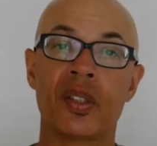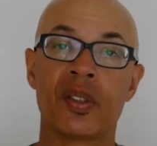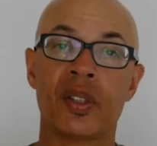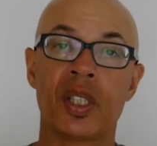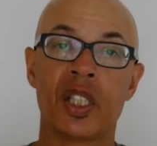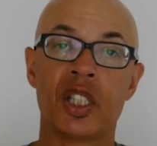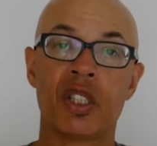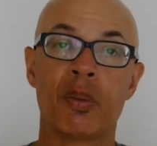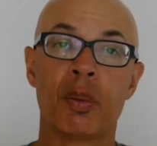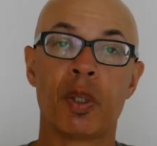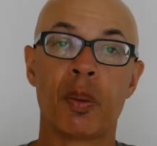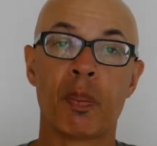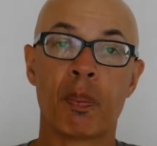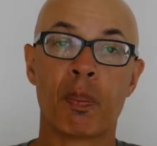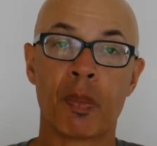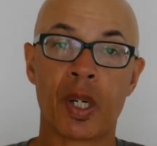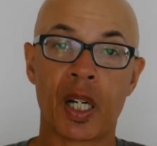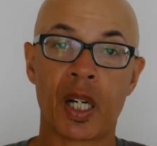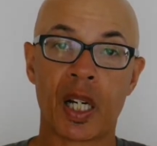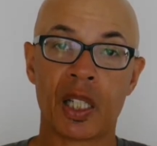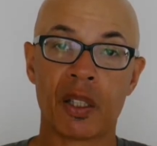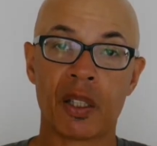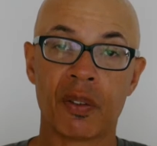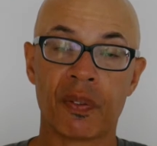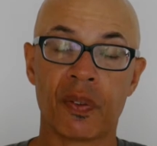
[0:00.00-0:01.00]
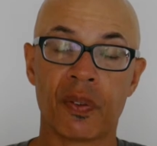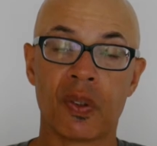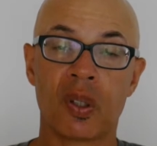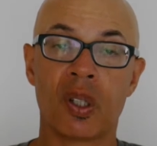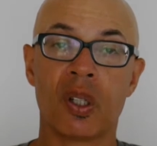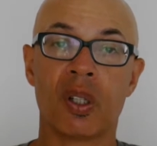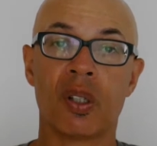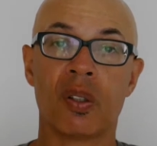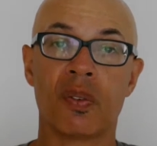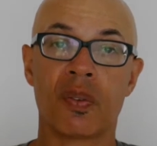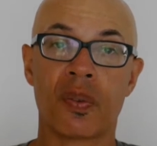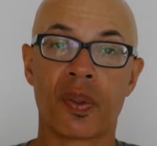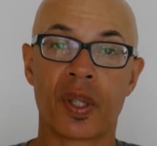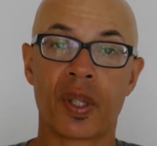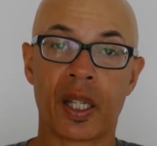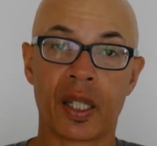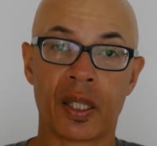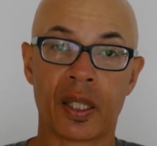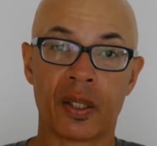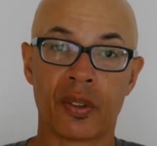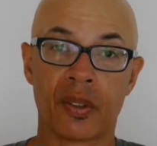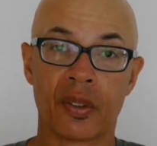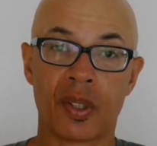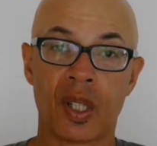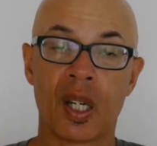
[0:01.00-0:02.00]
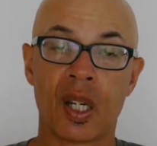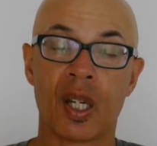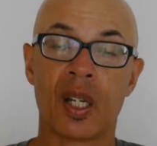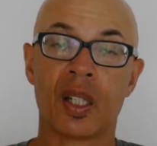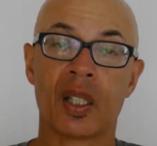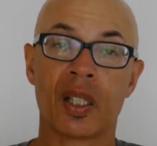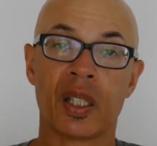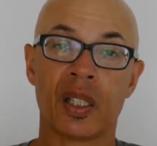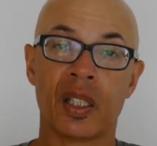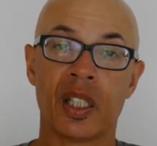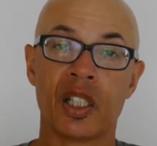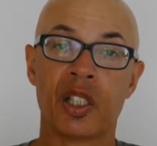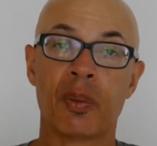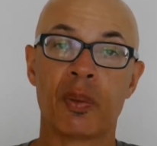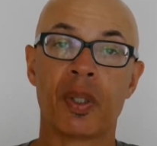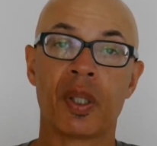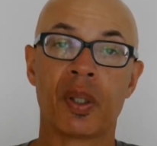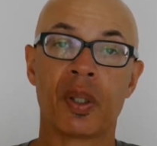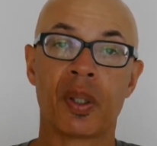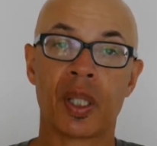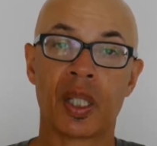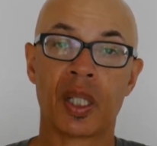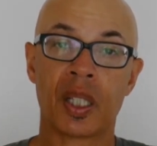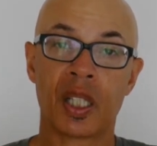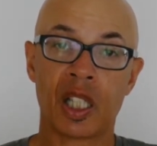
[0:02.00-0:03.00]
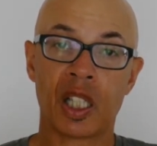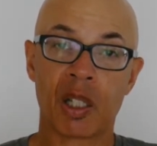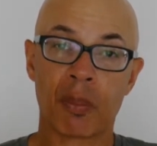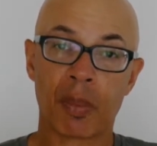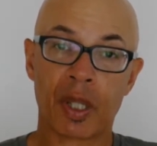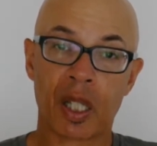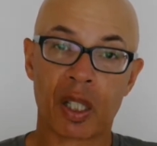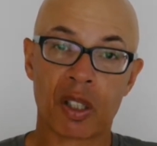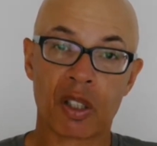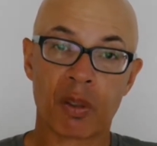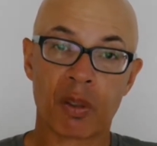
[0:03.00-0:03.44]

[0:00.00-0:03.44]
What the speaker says: need to be mindful of that. You need to be thinking about the